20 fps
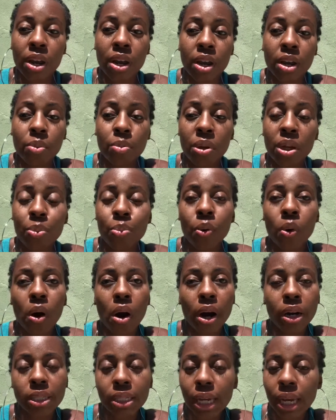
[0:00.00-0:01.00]
people
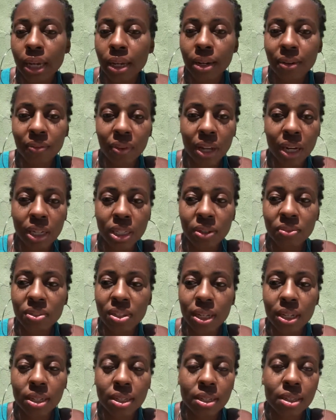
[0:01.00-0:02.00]
are taking advantage of
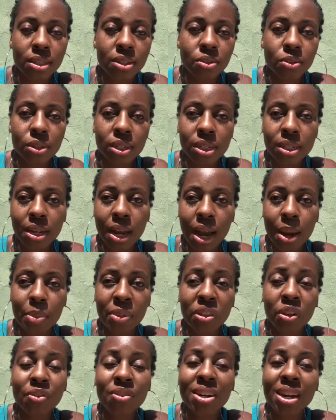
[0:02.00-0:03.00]
citizens during this time
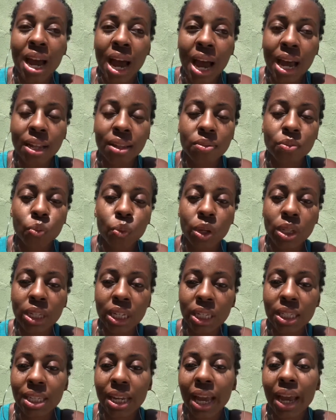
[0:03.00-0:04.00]
and they're not
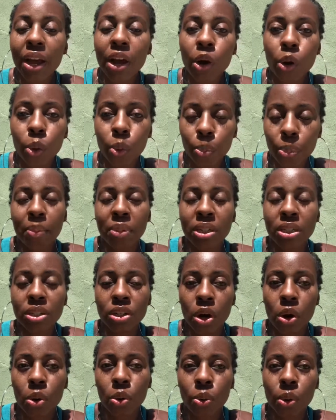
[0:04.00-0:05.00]
willing to help, but
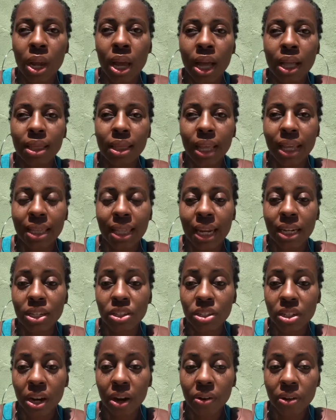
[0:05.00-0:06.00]
don't let that
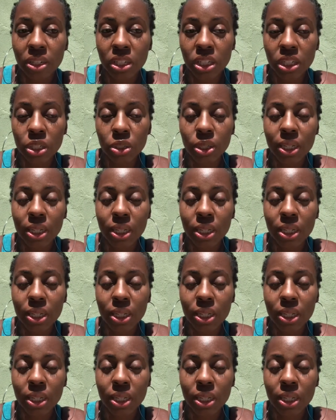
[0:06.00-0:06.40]
discourage you.